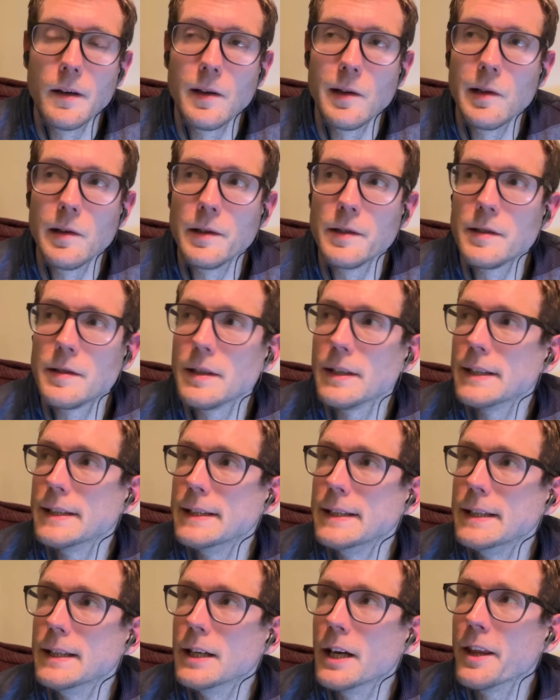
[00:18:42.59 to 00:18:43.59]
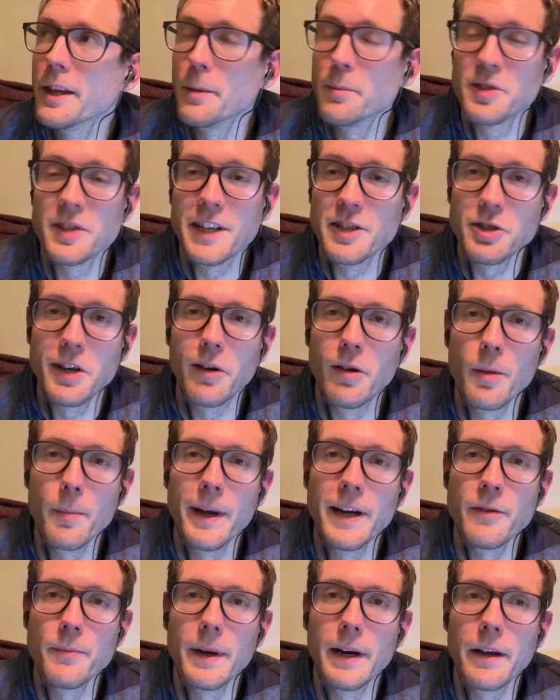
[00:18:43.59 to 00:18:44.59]
I'd say I think a mistake generally
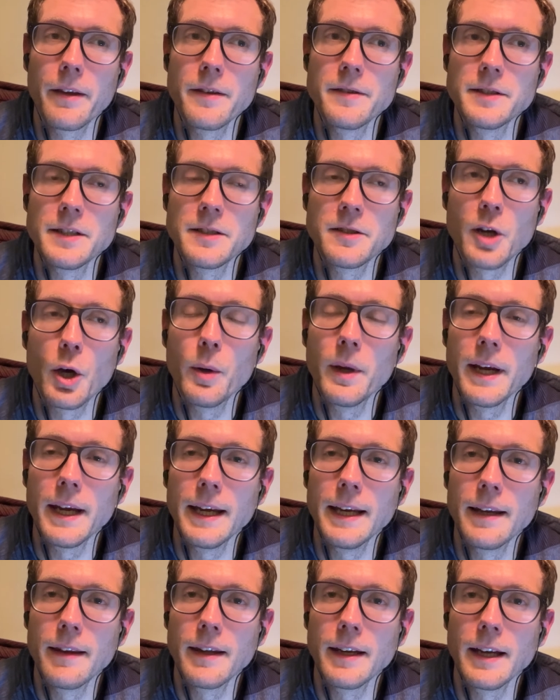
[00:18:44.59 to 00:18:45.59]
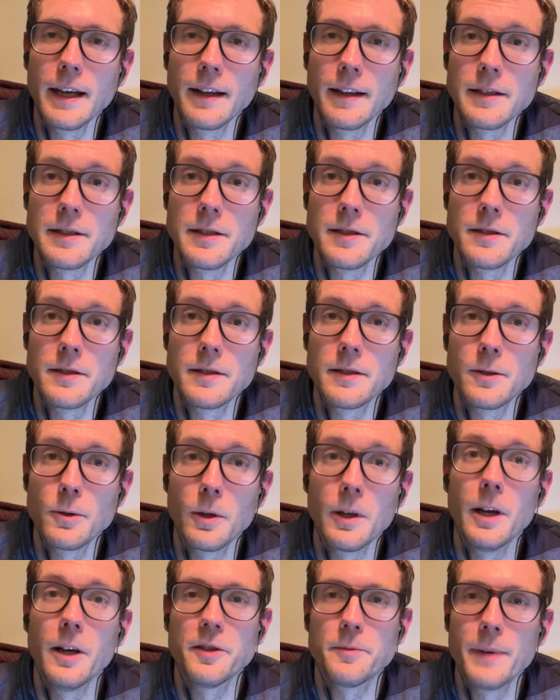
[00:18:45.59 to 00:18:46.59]
made in marathons is going in thinking this is your
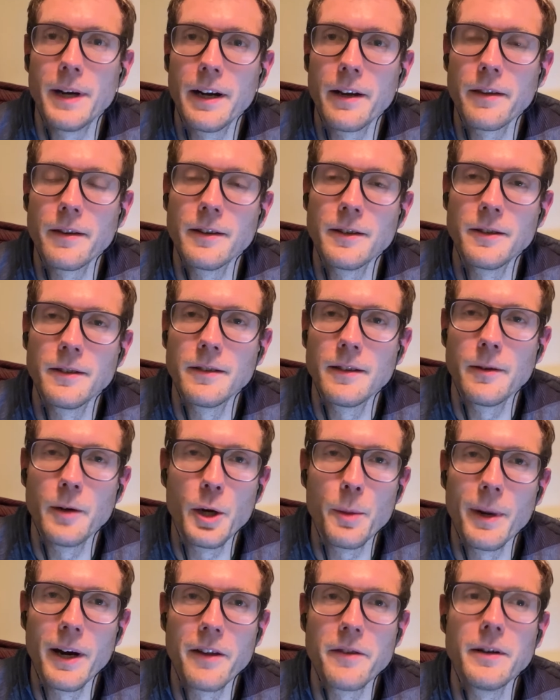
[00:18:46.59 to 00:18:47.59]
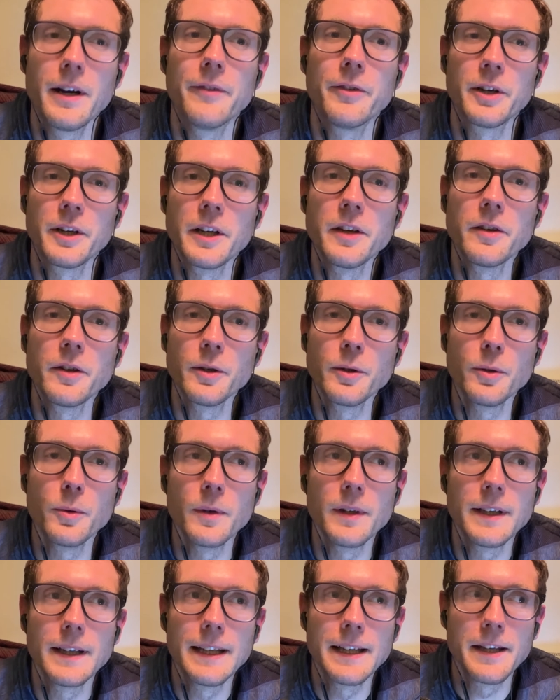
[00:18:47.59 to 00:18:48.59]
last marathon, the only marathon you're ever going to do,
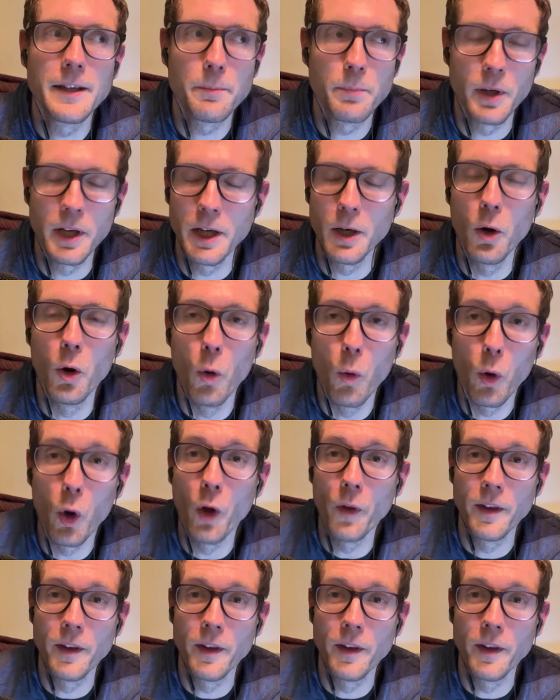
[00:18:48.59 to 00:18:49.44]
putting it all on